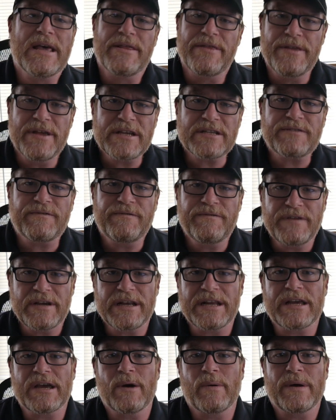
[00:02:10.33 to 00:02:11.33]
This
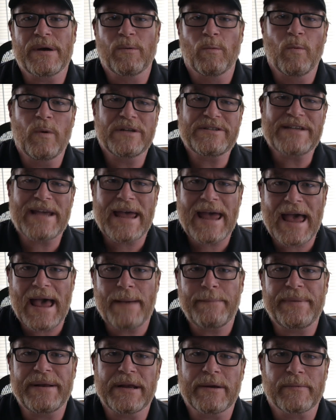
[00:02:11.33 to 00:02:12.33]
video and what's
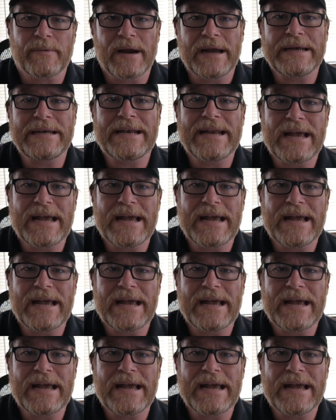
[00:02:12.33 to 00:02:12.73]
happening right